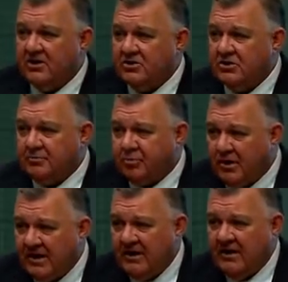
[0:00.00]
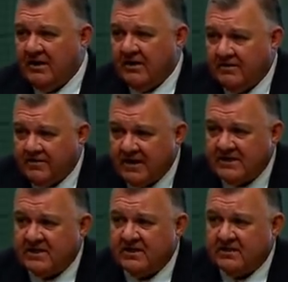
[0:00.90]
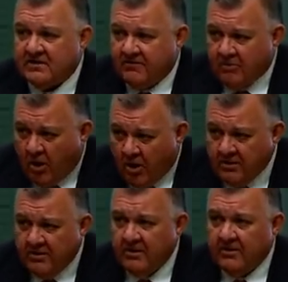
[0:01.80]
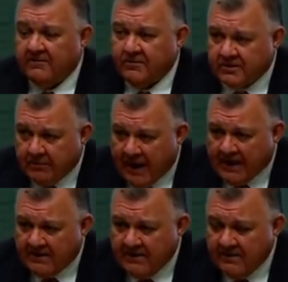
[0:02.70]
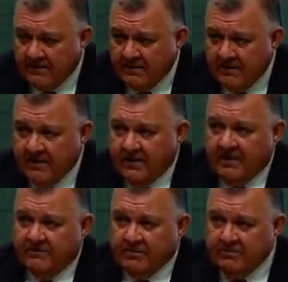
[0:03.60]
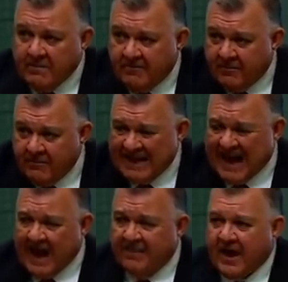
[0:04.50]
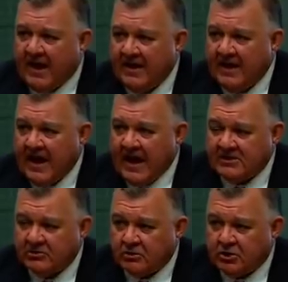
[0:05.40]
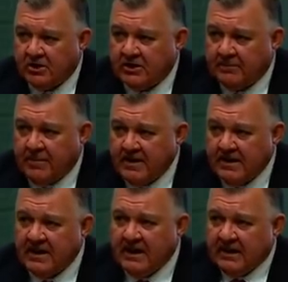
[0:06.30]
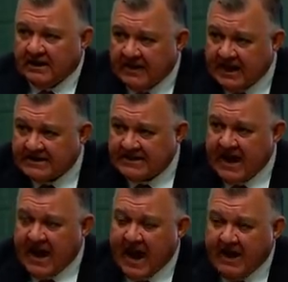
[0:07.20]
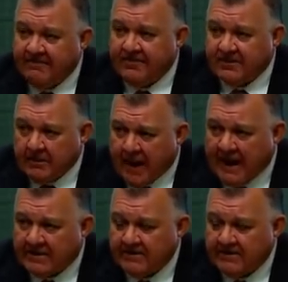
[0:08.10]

should bring this on for a debate. If the member for Macarthur has an alternate opinion, let's have the debate,